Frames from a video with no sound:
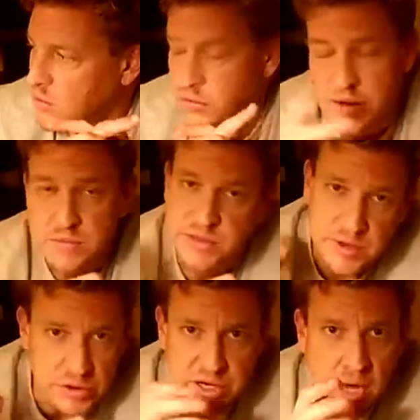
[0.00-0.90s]
Or the
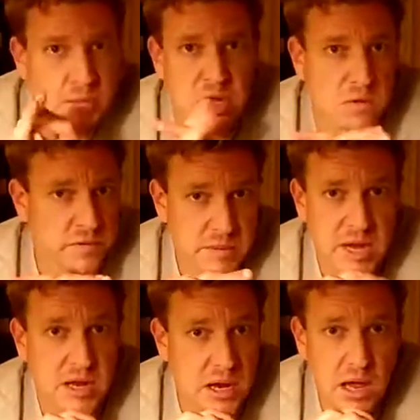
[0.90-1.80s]
Theory W has
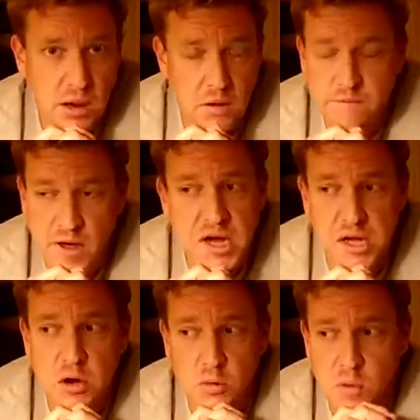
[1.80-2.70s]
been a
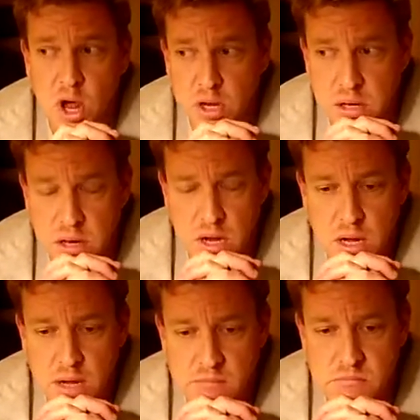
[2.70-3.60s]
fucking home run,
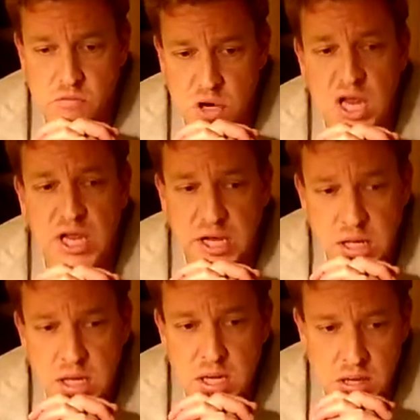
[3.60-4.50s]
really.
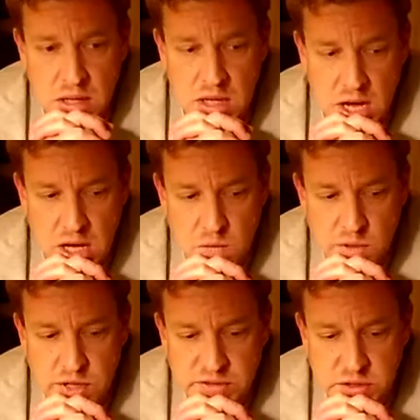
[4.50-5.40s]

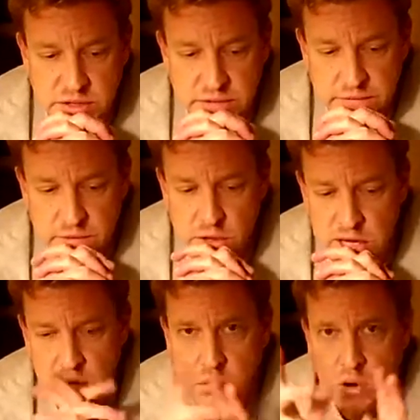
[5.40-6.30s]
Anyone that's looking
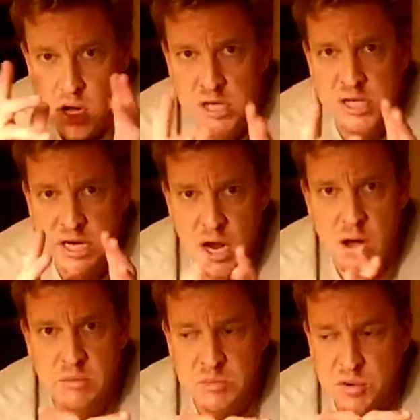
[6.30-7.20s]
for a quality
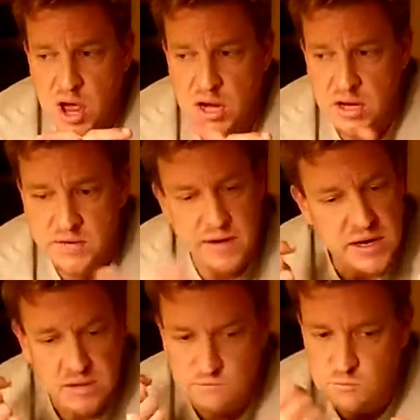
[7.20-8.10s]
hobby product that
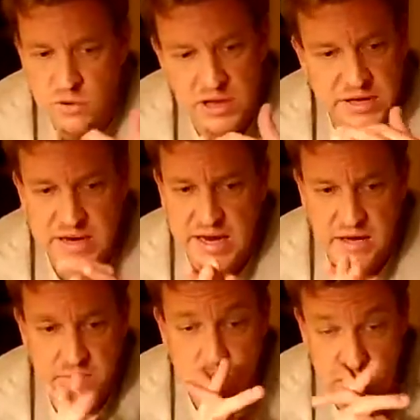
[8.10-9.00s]
can really
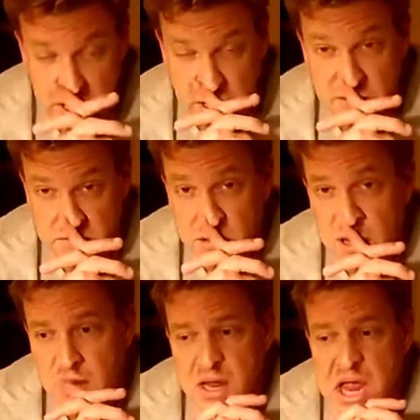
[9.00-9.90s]
take a beating,
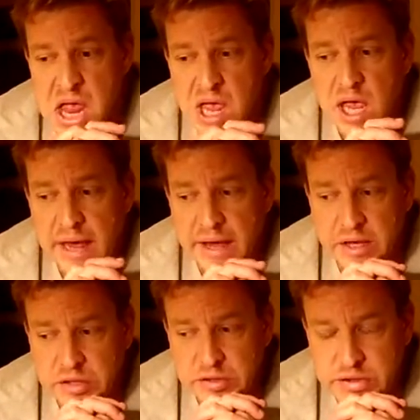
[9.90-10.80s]

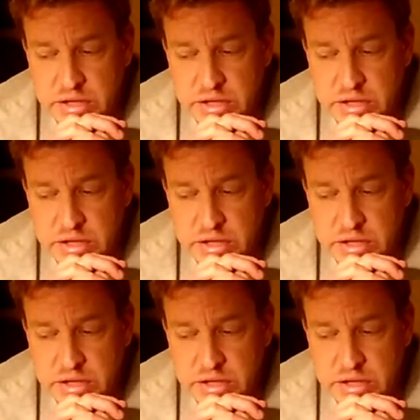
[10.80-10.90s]
and